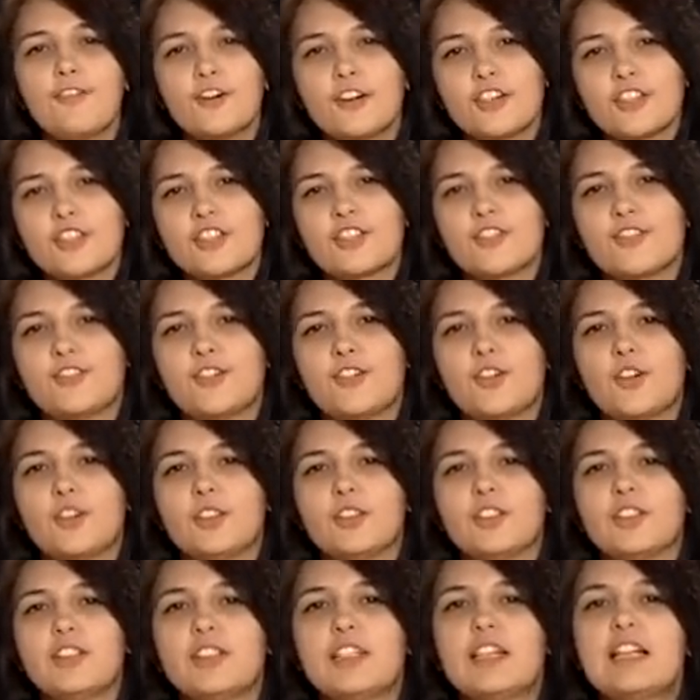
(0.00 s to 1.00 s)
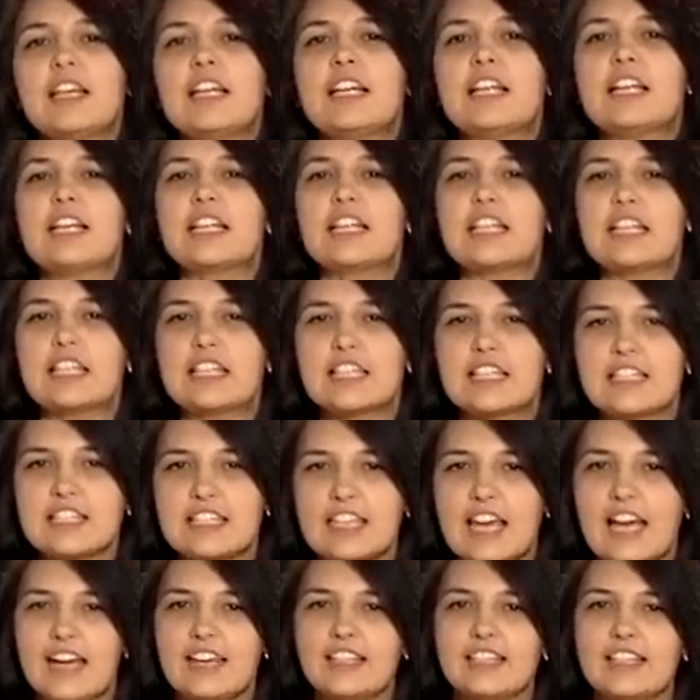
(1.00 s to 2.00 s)
First of all,
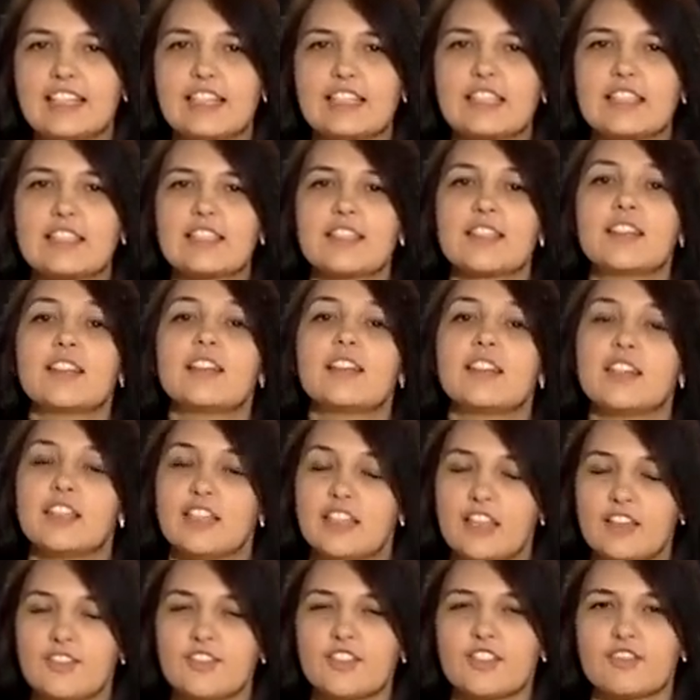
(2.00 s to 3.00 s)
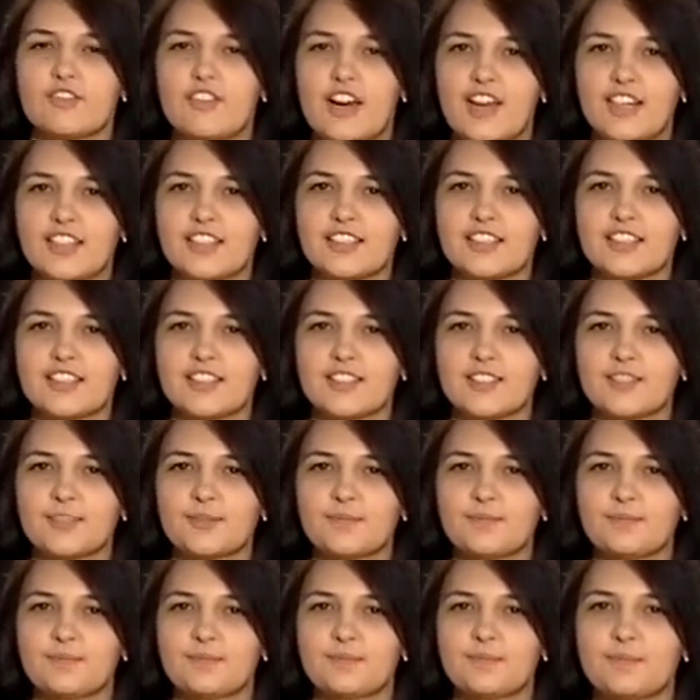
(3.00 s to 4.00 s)
silence gives rest.
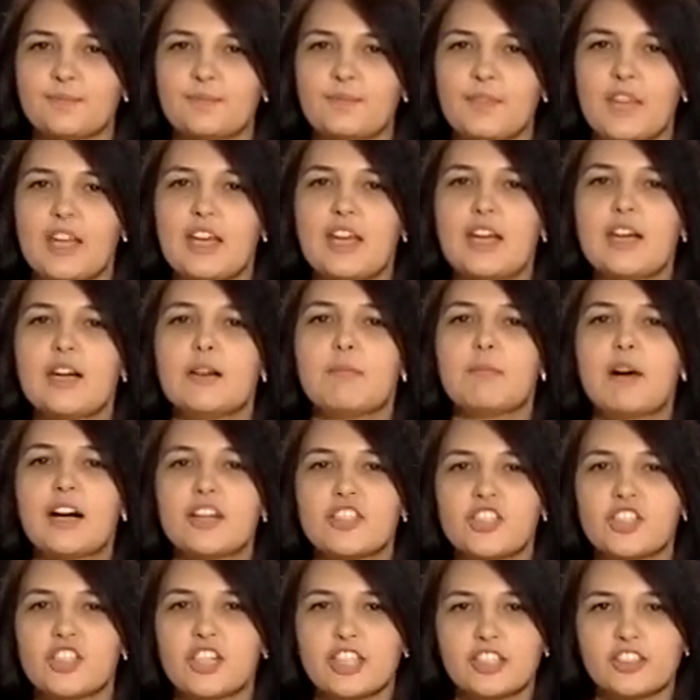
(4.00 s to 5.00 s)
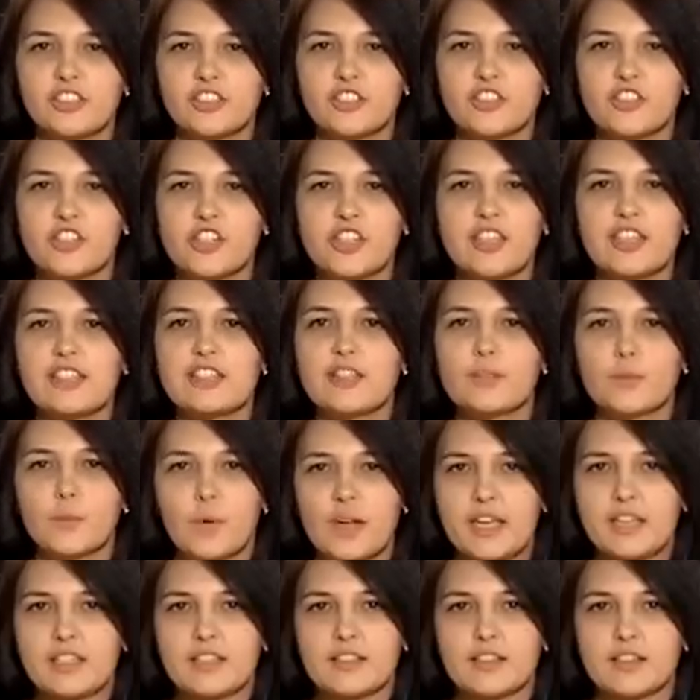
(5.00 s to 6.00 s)
Much energy is
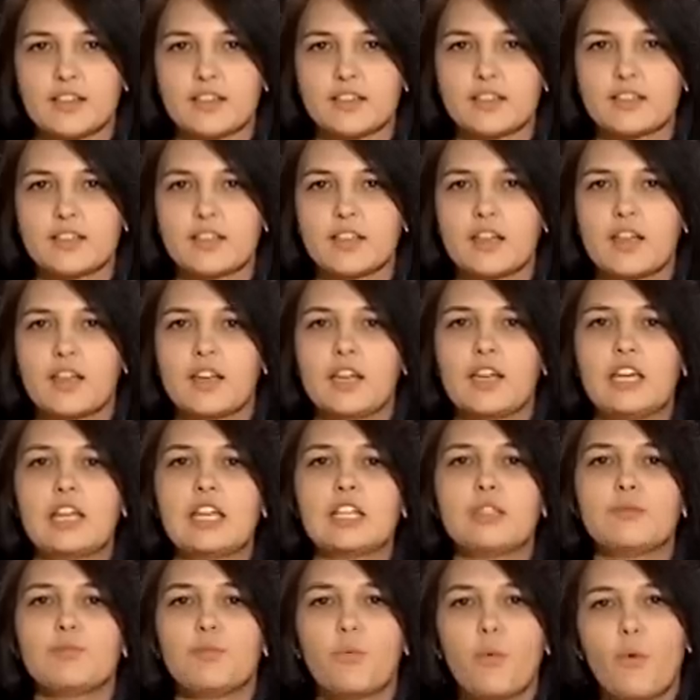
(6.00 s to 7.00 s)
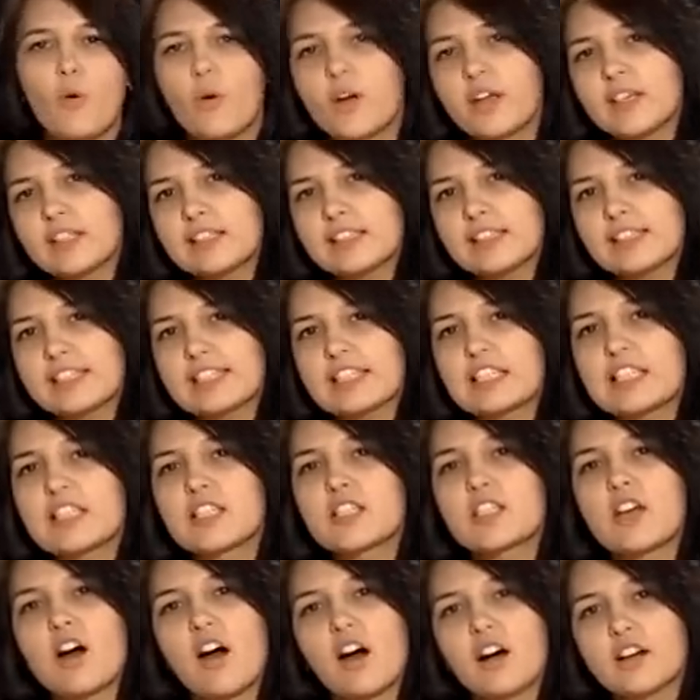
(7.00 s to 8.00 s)
wasted in pointless
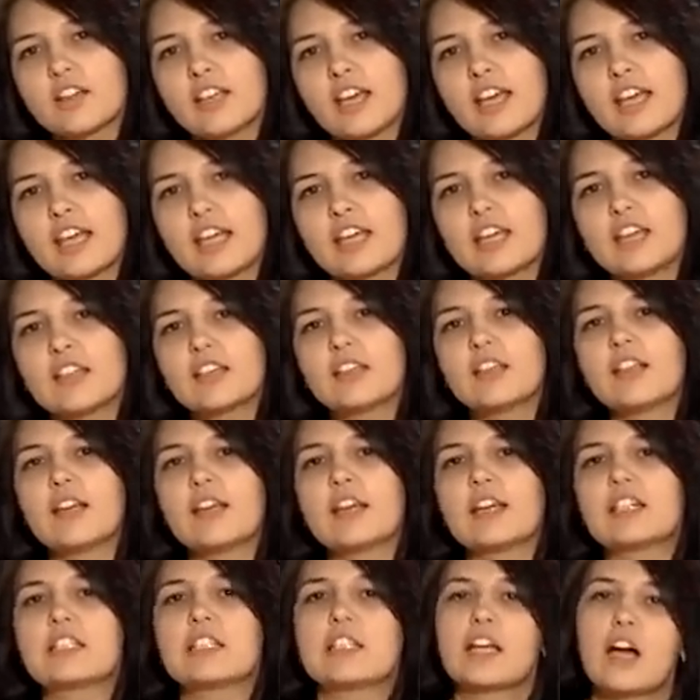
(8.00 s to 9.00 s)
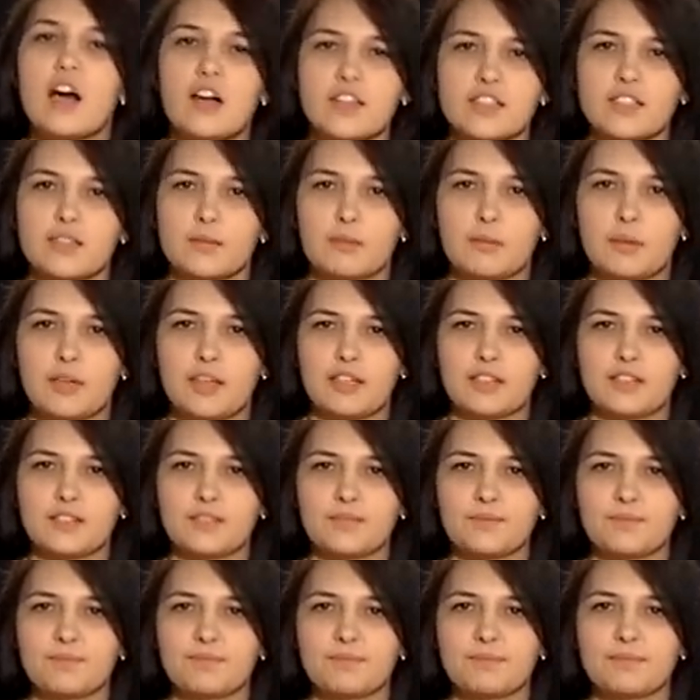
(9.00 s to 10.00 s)
talking and
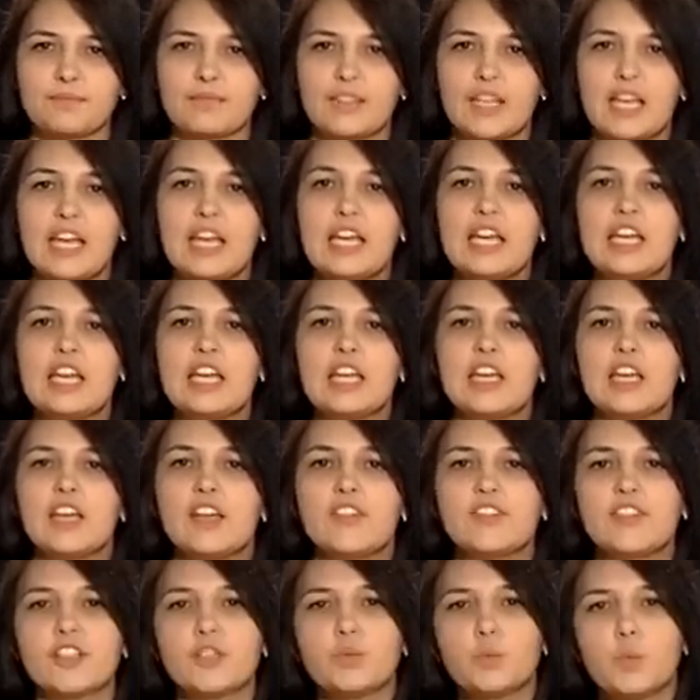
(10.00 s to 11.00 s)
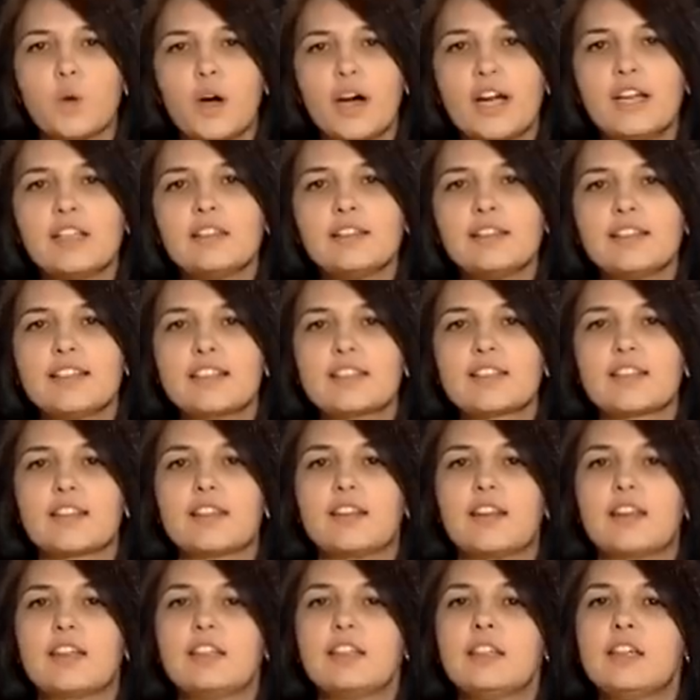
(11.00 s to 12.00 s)
gossiping. Even while
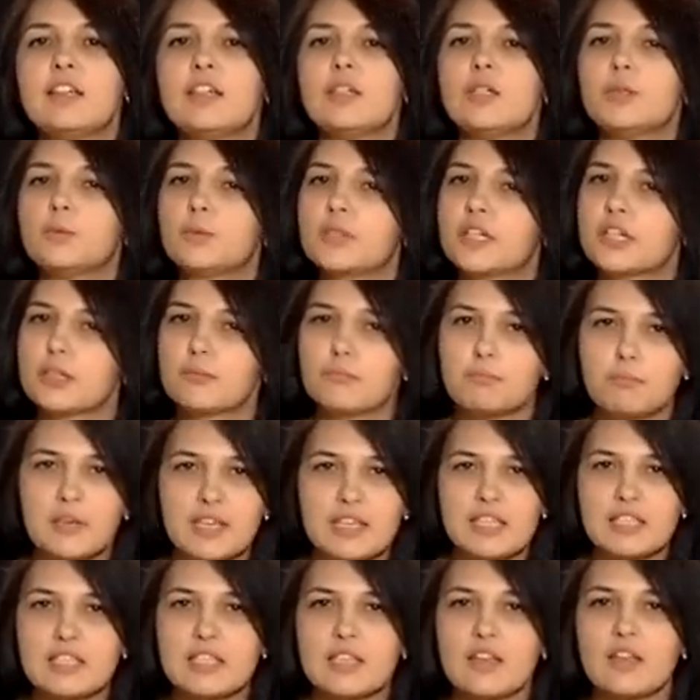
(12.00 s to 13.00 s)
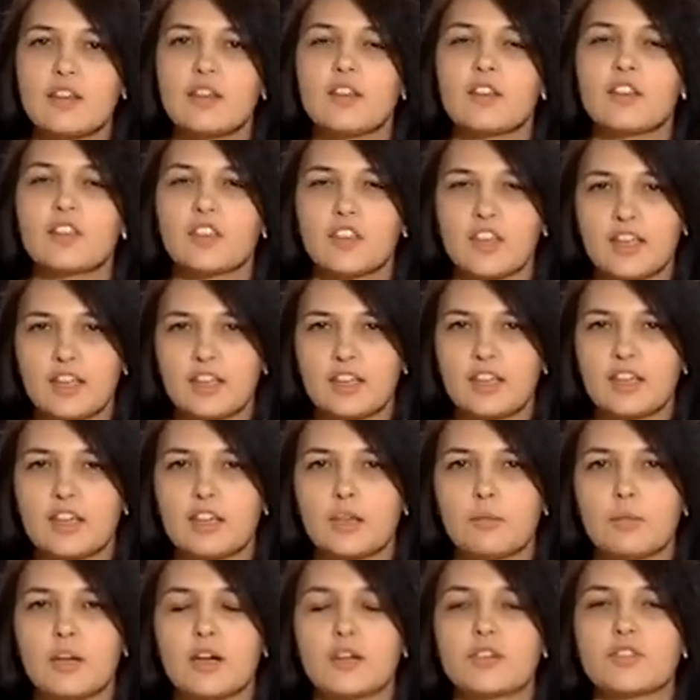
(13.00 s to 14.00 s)
listening, we are busy thinking
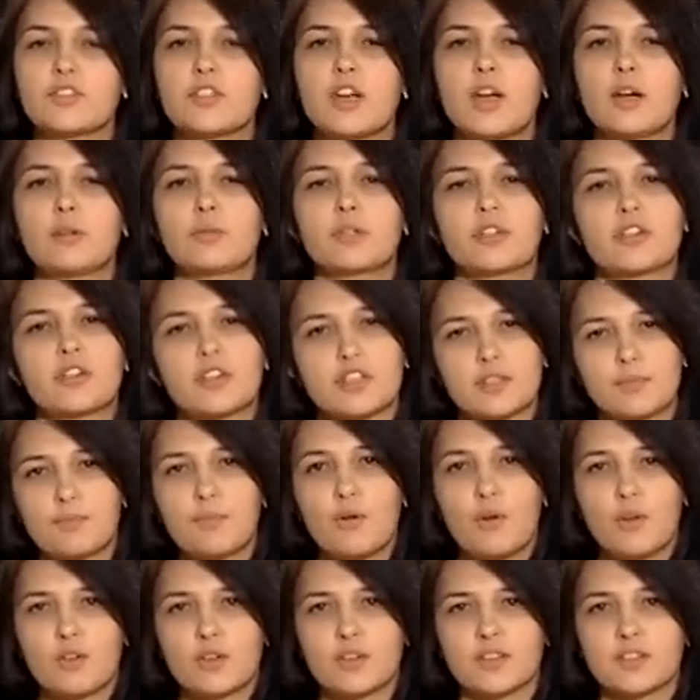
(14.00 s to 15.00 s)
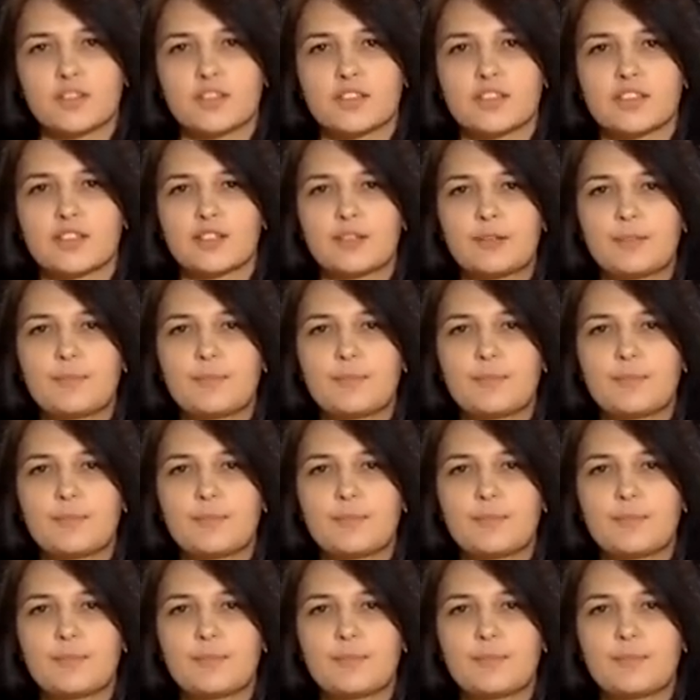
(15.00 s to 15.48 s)
about our response.